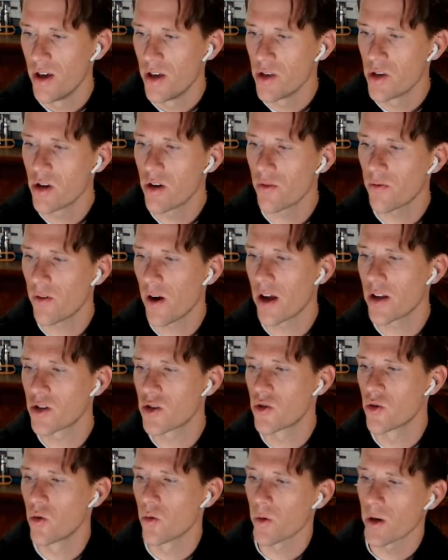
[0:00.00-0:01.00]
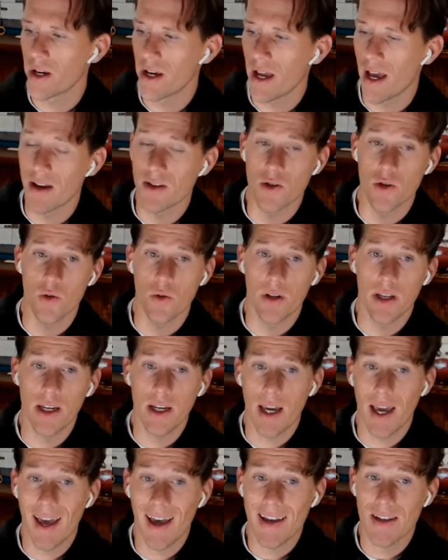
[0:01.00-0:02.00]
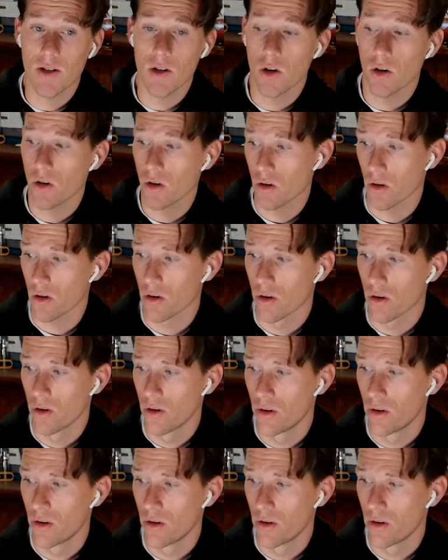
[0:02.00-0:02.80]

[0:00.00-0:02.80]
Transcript: you can find jewelry as unique as her